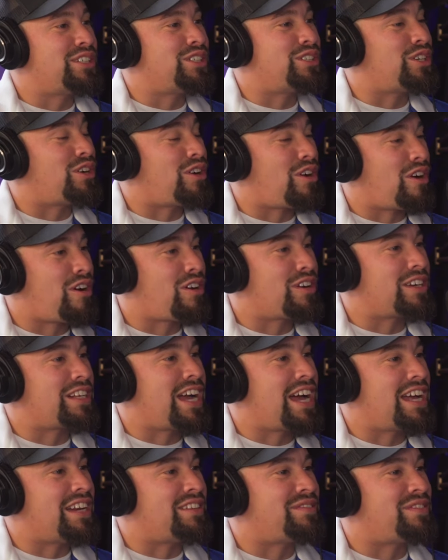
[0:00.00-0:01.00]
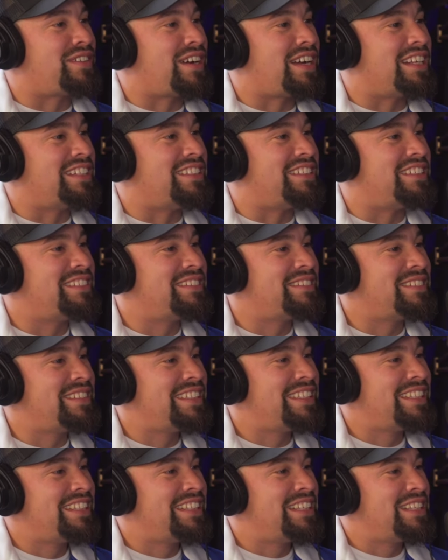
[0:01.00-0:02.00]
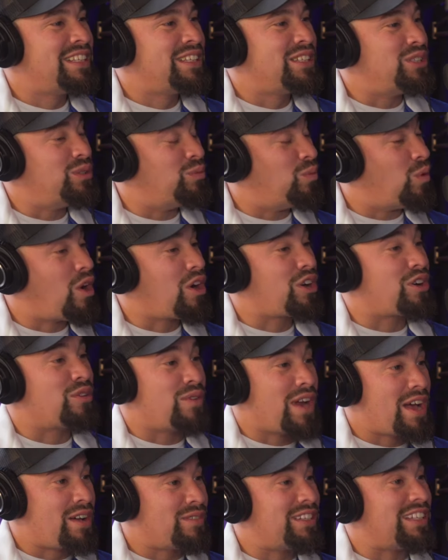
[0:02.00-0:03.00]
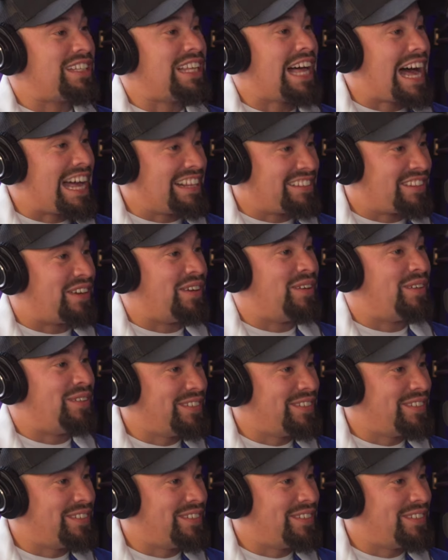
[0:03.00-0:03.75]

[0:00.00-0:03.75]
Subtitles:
You're a hard guy to find. You walk around a lot, though.